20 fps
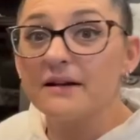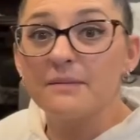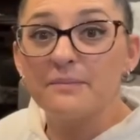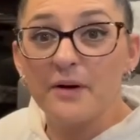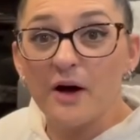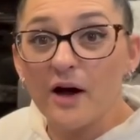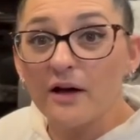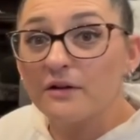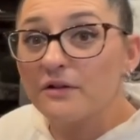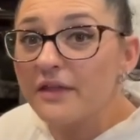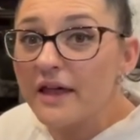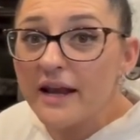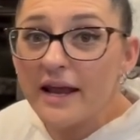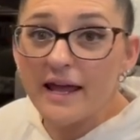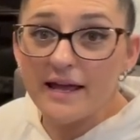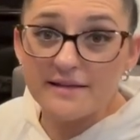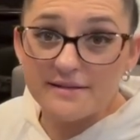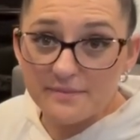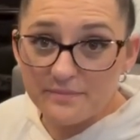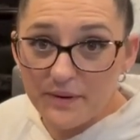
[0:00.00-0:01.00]
a bottle that
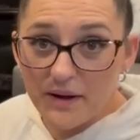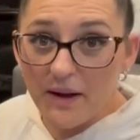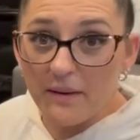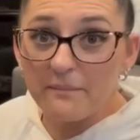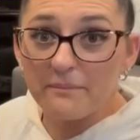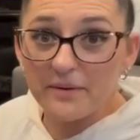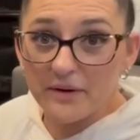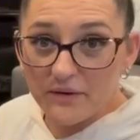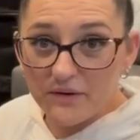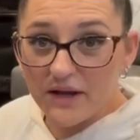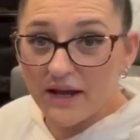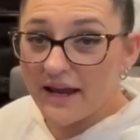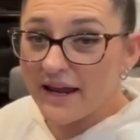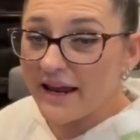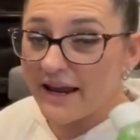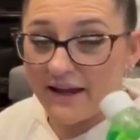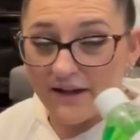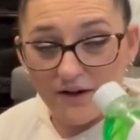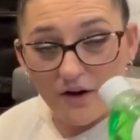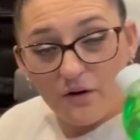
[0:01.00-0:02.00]
has a pump, okay?
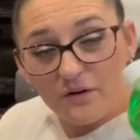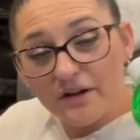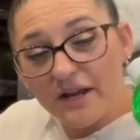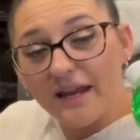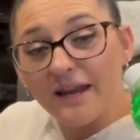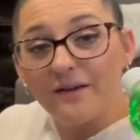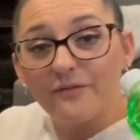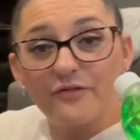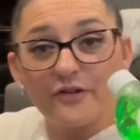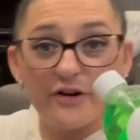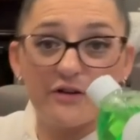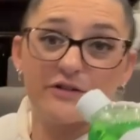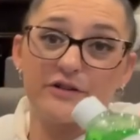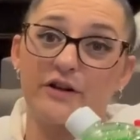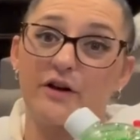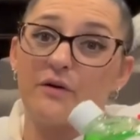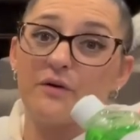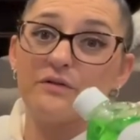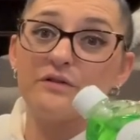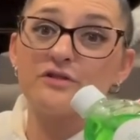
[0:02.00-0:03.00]
Ain't no need for it to
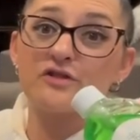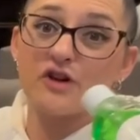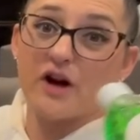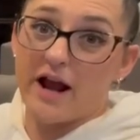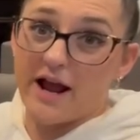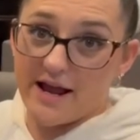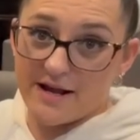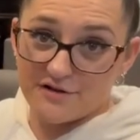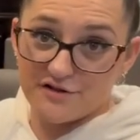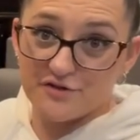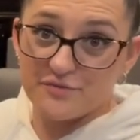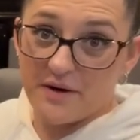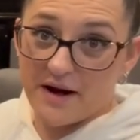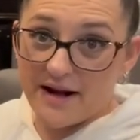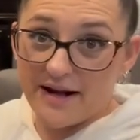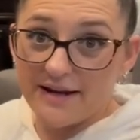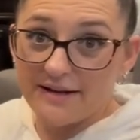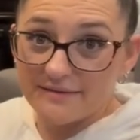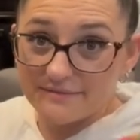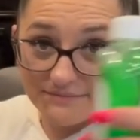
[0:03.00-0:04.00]
go in the trash,
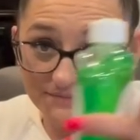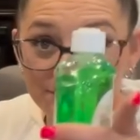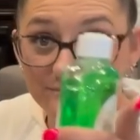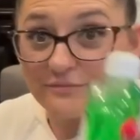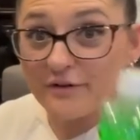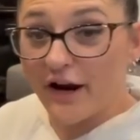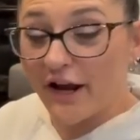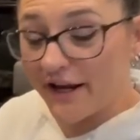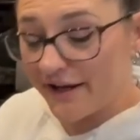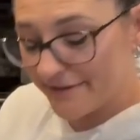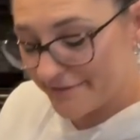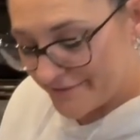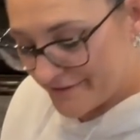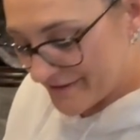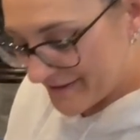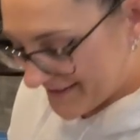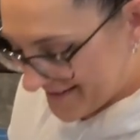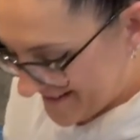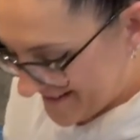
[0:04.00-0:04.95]
right? Right.